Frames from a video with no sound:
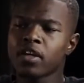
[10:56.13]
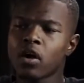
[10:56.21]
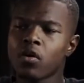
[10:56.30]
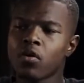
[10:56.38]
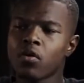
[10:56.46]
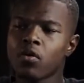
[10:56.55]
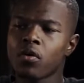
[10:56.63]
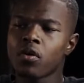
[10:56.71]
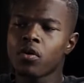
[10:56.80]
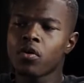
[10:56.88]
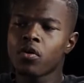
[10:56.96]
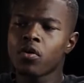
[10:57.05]
you know
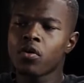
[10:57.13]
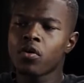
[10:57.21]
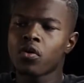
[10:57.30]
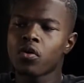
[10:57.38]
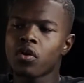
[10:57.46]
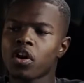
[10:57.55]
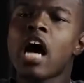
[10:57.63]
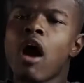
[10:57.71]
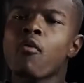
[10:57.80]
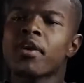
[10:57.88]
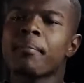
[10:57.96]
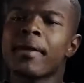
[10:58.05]

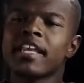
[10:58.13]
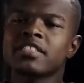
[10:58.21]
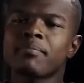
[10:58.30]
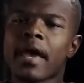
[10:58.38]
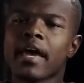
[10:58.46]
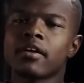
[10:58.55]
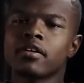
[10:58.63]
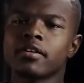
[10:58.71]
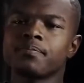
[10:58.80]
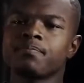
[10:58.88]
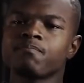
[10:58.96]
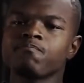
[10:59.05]
it's already made his
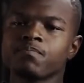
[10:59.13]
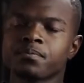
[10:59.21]
mind up.